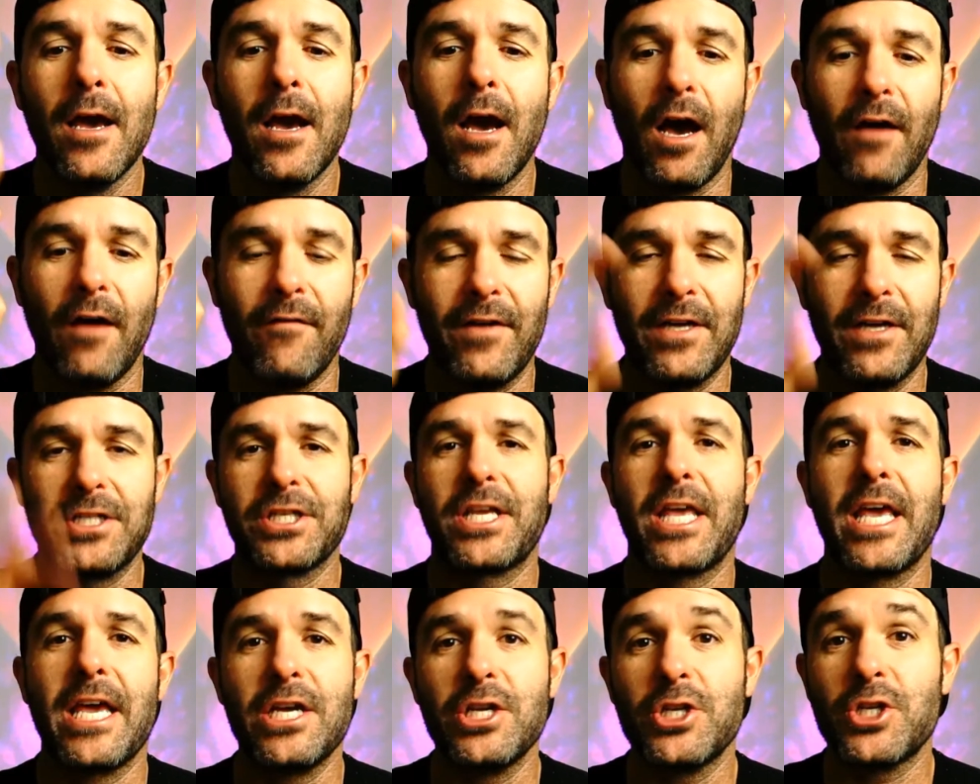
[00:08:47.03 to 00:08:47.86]
of
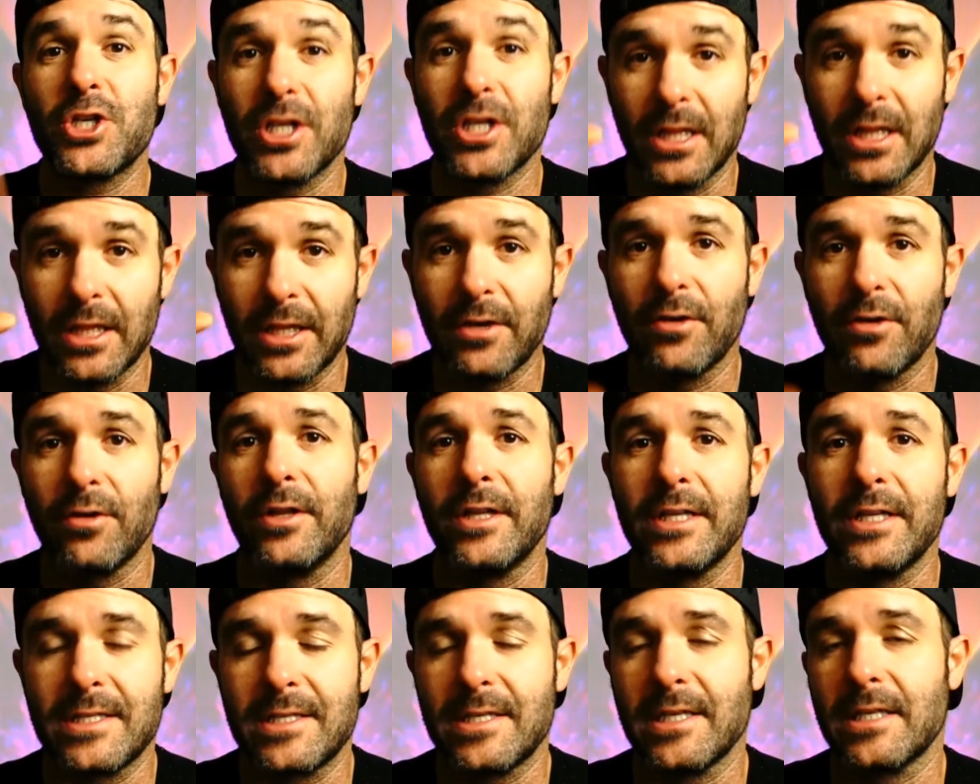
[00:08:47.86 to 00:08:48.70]
education,
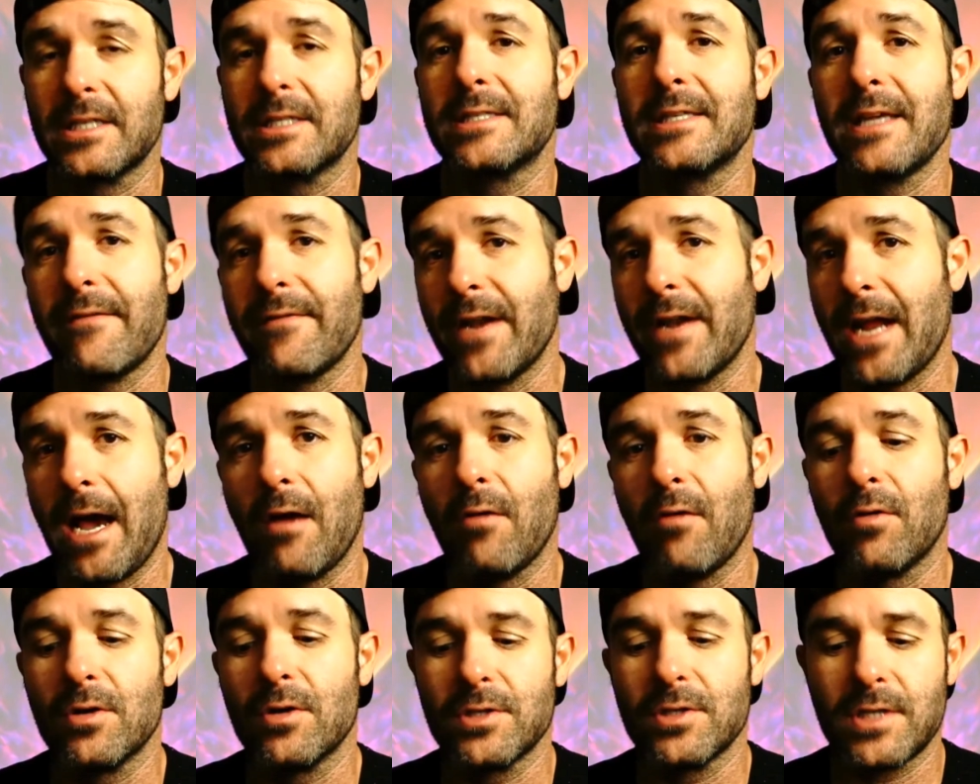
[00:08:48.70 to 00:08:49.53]
literally 6-7
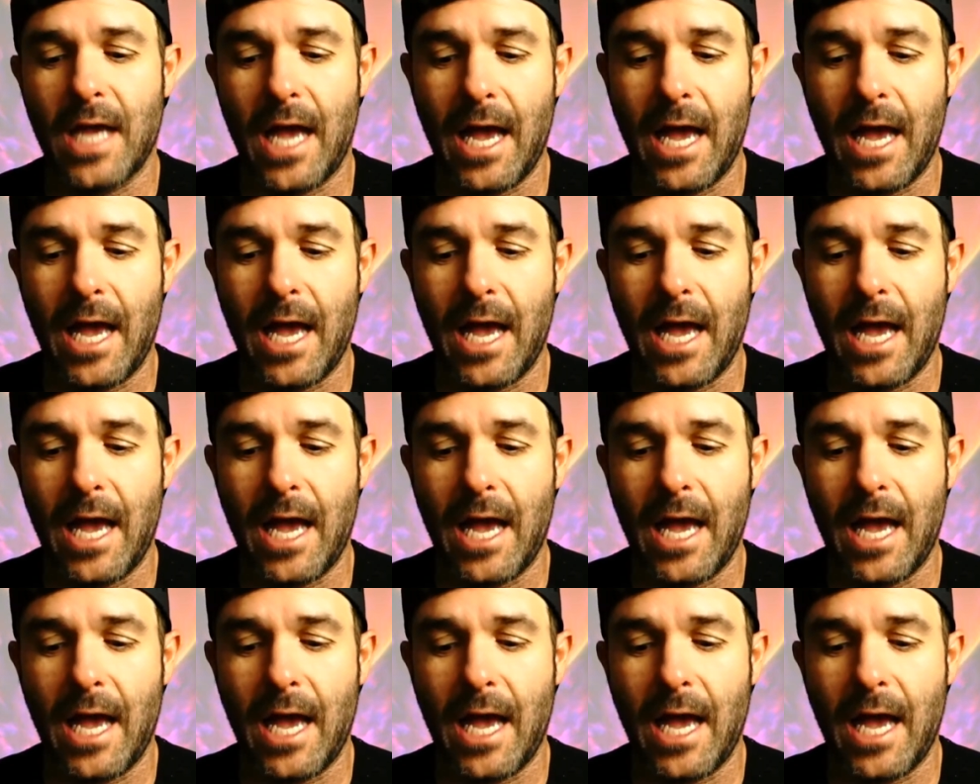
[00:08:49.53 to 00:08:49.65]
hours.